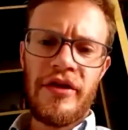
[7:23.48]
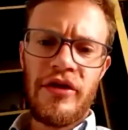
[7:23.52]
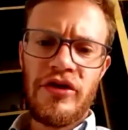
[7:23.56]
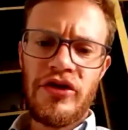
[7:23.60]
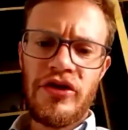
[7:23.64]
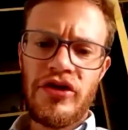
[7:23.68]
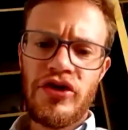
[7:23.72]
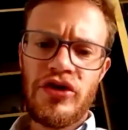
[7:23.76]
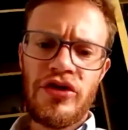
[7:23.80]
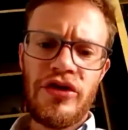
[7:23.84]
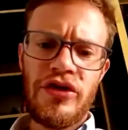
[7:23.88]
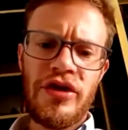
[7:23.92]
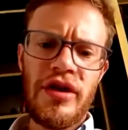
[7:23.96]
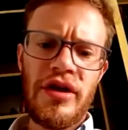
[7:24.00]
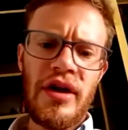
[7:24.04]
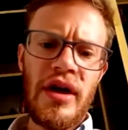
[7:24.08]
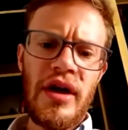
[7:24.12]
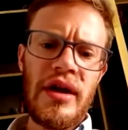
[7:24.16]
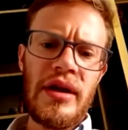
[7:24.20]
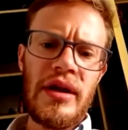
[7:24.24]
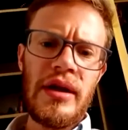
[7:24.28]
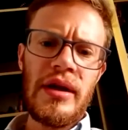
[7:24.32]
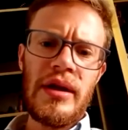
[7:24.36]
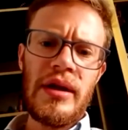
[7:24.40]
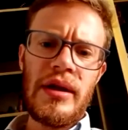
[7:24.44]
did you see
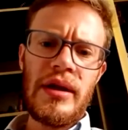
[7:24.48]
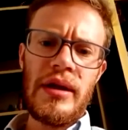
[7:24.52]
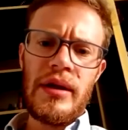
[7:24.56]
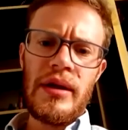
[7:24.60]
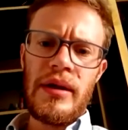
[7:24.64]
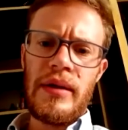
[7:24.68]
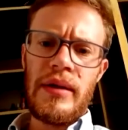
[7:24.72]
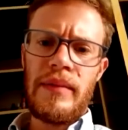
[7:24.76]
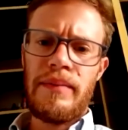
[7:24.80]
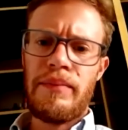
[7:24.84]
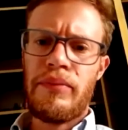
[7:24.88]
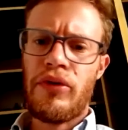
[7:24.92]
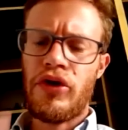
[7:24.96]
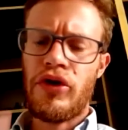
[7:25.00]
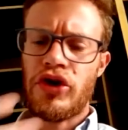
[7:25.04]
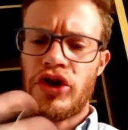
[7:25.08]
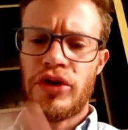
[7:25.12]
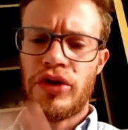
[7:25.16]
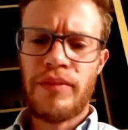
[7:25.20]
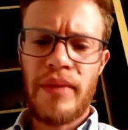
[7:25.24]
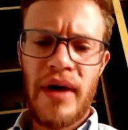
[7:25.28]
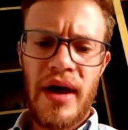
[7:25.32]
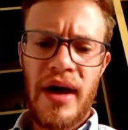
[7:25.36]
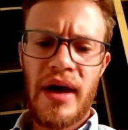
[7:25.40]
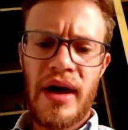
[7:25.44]
any
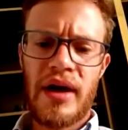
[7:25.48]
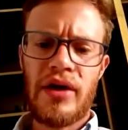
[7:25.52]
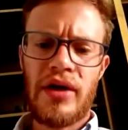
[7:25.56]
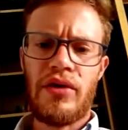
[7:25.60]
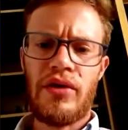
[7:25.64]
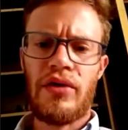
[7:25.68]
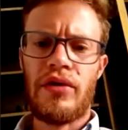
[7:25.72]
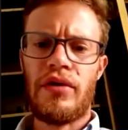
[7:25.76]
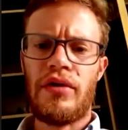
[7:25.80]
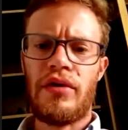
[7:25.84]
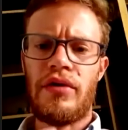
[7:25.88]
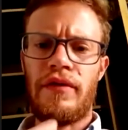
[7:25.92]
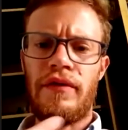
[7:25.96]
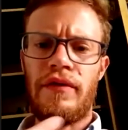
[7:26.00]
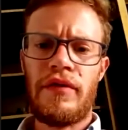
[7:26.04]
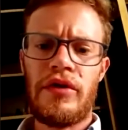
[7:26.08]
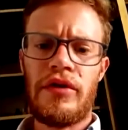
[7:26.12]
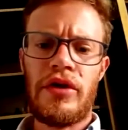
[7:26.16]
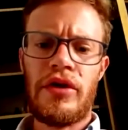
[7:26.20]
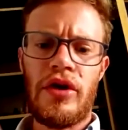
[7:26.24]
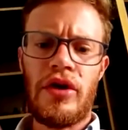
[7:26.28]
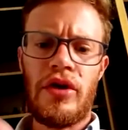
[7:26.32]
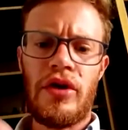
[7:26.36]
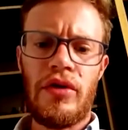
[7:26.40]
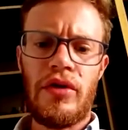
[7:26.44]
pushback or,
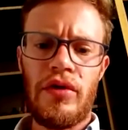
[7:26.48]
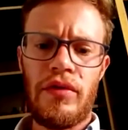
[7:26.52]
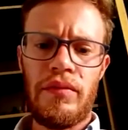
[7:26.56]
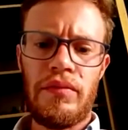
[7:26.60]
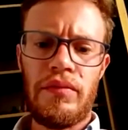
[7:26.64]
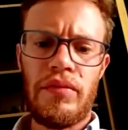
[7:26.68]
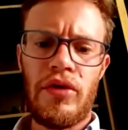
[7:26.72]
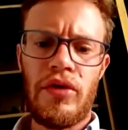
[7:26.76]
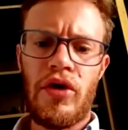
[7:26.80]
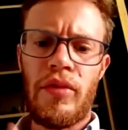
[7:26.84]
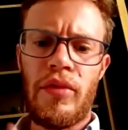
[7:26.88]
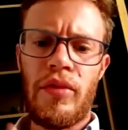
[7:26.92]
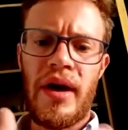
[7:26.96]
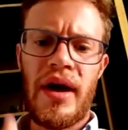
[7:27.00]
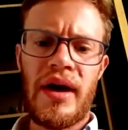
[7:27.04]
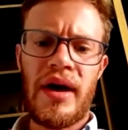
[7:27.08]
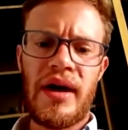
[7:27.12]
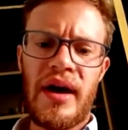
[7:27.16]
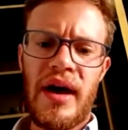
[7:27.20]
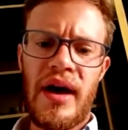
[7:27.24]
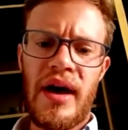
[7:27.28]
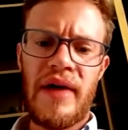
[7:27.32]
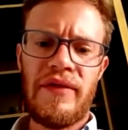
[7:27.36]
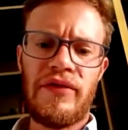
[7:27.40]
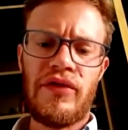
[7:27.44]
blowback
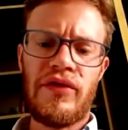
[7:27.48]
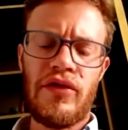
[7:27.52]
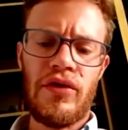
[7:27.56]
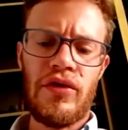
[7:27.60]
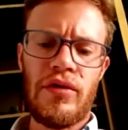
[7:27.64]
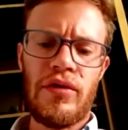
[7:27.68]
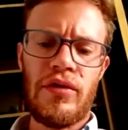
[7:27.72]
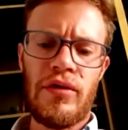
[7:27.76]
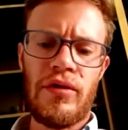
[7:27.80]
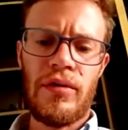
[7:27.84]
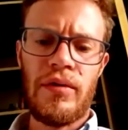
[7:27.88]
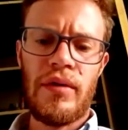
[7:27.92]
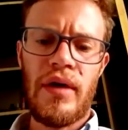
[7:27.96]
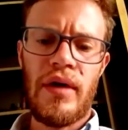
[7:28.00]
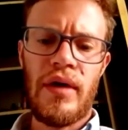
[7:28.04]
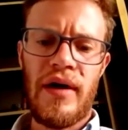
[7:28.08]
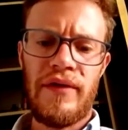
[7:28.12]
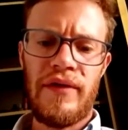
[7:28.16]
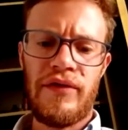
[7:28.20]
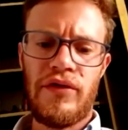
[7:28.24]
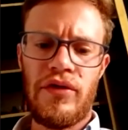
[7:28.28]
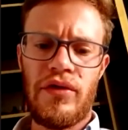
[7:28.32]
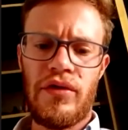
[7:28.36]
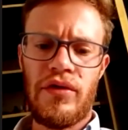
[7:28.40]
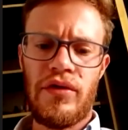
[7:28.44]
after
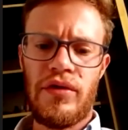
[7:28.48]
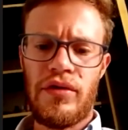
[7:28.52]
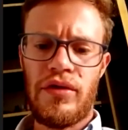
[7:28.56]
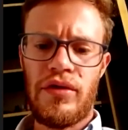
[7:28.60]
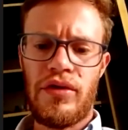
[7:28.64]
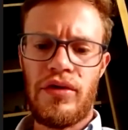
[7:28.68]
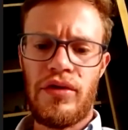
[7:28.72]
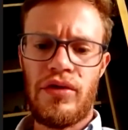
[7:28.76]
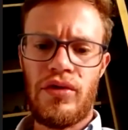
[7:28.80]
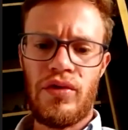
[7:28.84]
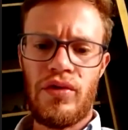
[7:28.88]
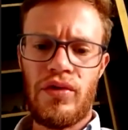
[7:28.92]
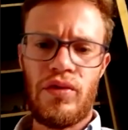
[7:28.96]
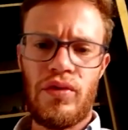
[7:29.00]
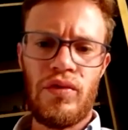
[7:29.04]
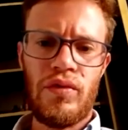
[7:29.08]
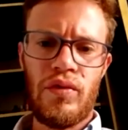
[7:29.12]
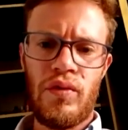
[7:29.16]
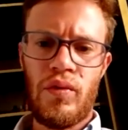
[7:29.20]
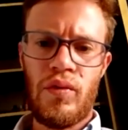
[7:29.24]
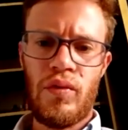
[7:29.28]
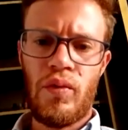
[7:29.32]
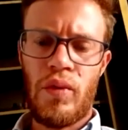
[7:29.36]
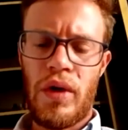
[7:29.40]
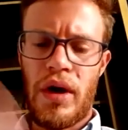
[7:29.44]
you
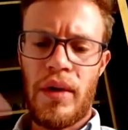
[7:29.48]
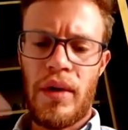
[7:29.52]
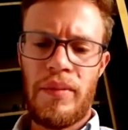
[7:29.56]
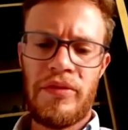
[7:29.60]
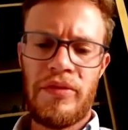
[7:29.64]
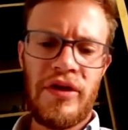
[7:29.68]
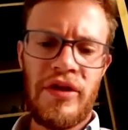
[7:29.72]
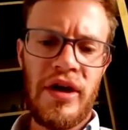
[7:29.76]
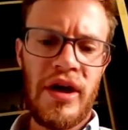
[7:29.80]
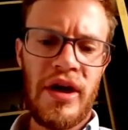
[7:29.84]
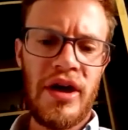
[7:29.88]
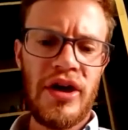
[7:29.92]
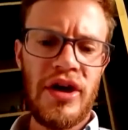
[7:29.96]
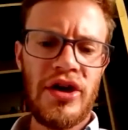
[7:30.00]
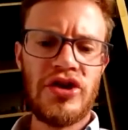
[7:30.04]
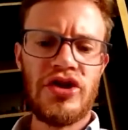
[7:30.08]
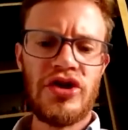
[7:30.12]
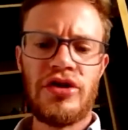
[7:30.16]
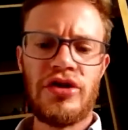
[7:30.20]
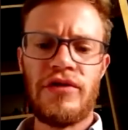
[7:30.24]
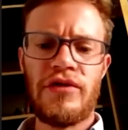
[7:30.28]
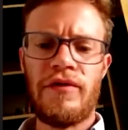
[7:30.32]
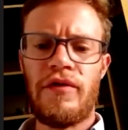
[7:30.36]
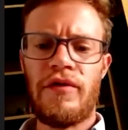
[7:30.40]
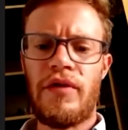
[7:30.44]
went up stage,
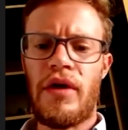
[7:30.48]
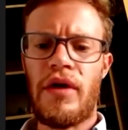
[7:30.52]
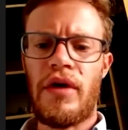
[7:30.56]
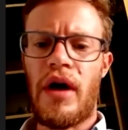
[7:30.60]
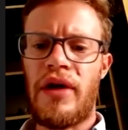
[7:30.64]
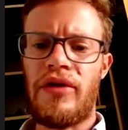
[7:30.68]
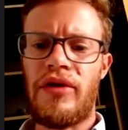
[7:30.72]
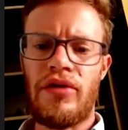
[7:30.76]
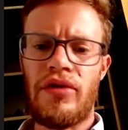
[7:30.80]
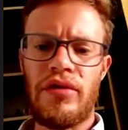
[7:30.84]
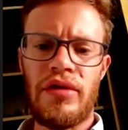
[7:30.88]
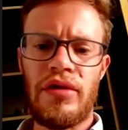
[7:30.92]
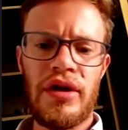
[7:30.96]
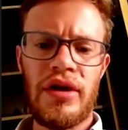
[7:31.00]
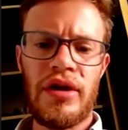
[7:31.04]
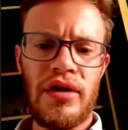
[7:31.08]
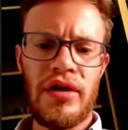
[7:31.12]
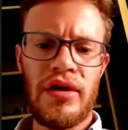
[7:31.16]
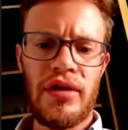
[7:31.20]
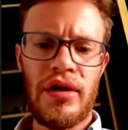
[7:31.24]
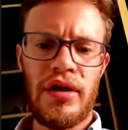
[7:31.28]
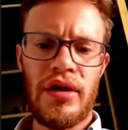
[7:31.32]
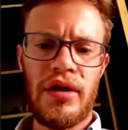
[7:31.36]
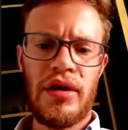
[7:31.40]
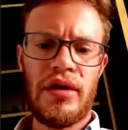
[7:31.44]
either
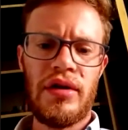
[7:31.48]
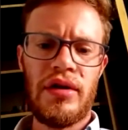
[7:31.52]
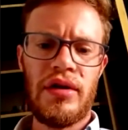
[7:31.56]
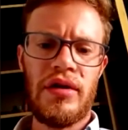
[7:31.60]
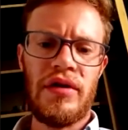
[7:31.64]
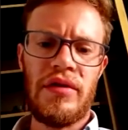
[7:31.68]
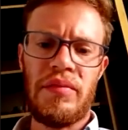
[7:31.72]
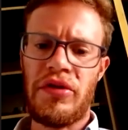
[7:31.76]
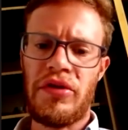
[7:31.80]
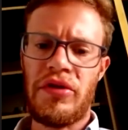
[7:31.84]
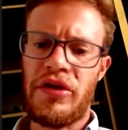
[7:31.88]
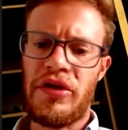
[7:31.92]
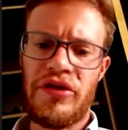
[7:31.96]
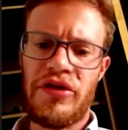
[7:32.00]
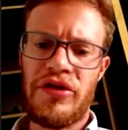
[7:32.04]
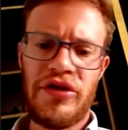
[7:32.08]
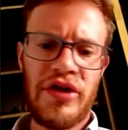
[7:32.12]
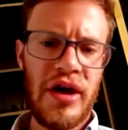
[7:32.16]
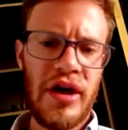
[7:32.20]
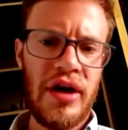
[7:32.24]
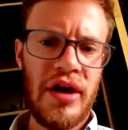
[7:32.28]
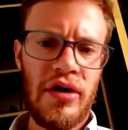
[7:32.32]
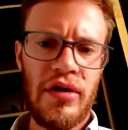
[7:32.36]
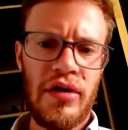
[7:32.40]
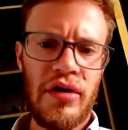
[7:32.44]
legally? Did the police
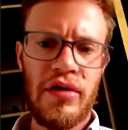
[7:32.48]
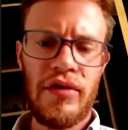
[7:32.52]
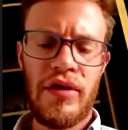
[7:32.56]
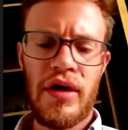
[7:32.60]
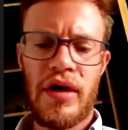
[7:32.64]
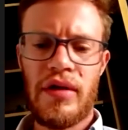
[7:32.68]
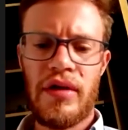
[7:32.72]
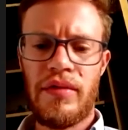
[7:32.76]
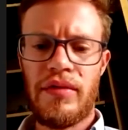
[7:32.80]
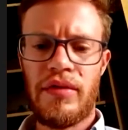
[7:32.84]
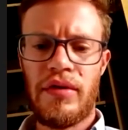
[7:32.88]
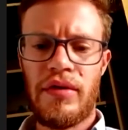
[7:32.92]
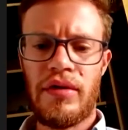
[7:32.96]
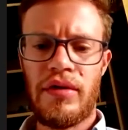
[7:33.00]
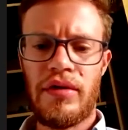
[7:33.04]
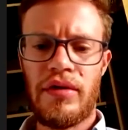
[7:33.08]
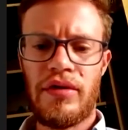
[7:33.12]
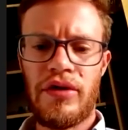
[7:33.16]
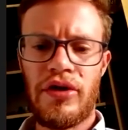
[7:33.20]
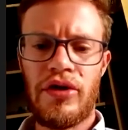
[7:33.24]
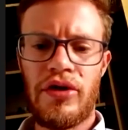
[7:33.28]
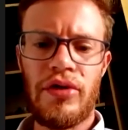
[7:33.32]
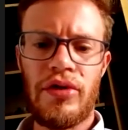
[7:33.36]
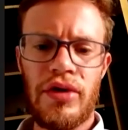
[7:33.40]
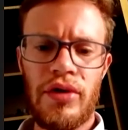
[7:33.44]
care that the
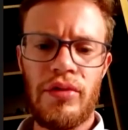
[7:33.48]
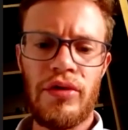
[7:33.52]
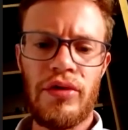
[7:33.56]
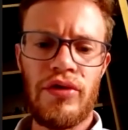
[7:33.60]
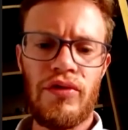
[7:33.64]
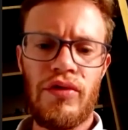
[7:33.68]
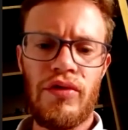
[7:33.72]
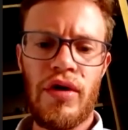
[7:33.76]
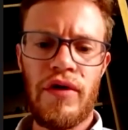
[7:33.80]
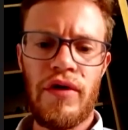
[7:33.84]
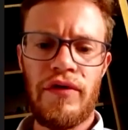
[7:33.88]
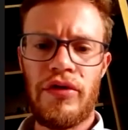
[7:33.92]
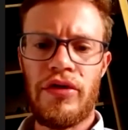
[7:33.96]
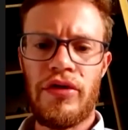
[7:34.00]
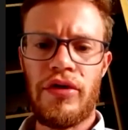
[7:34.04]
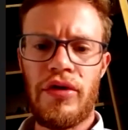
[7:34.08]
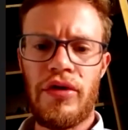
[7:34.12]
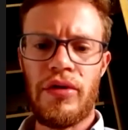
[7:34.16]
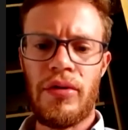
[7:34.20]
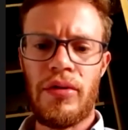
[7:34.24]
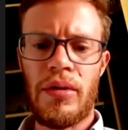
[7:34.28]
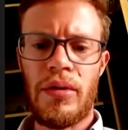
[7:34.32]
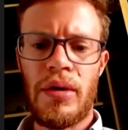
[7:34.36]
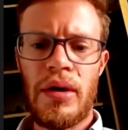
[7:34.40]
security was rough with you?